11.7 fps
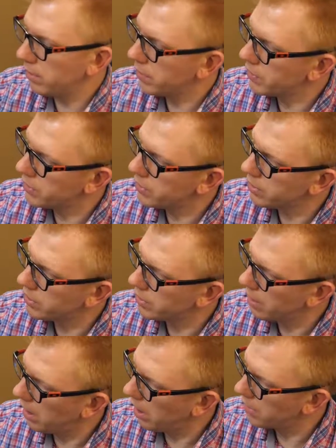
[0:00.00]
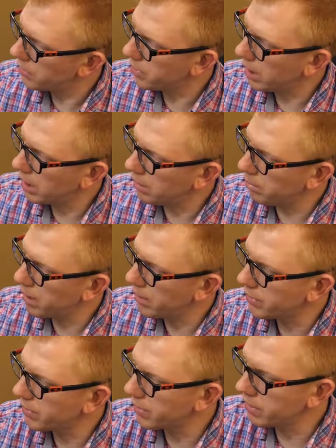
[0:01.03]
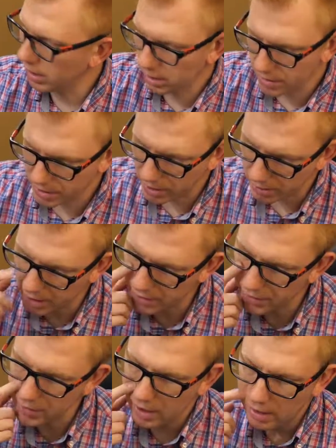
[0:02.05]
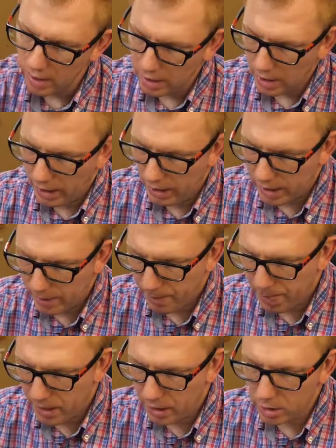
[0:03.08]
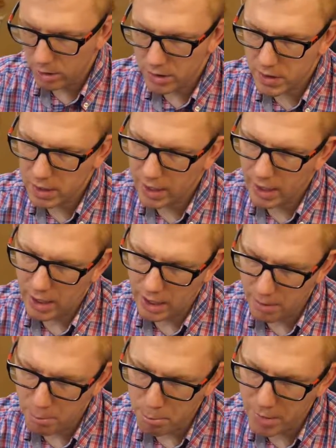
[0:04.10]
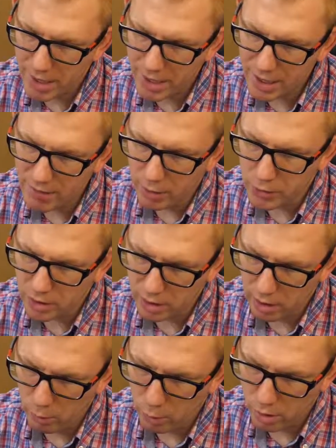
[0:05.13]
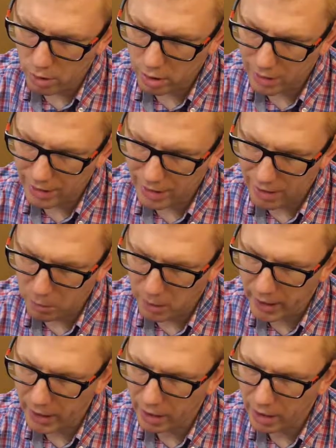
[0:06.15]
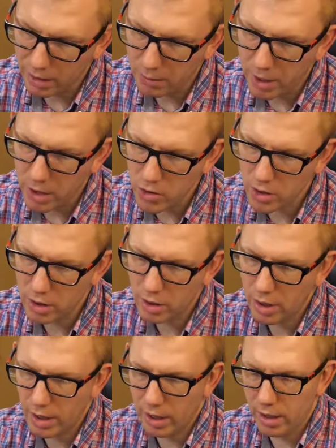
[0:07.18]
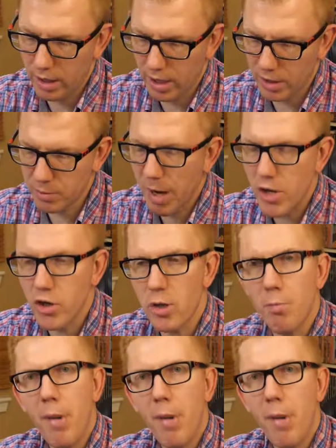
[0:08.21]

Sierra bestseller series. Then I got Medieval Total War Viking Invasion expansion